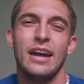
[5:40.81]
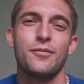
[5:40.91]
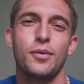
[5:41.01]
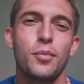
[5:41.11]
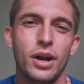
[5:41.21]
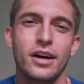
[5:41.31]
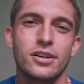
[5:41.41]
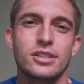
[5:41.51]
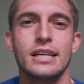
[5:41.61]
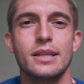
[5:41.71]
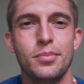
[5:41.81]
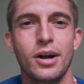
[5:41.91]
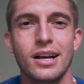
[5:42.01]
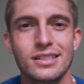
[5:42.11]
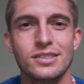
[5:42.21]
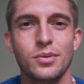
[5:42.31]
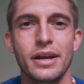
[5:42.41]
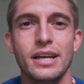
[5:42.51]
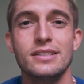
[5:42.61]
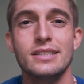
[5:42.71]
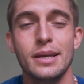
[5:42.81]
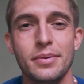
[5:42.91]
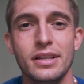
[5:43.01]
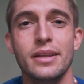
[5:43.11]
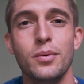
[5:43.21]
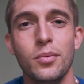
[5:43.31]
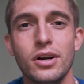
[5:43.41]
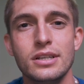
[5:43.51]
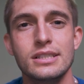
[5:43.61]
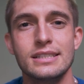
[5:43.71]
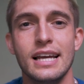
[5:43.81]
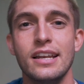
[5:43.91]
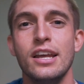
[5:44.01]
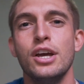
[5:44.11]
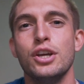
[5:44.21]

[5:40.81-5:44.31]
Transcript: And from what I understand, the process, the way it typically works is that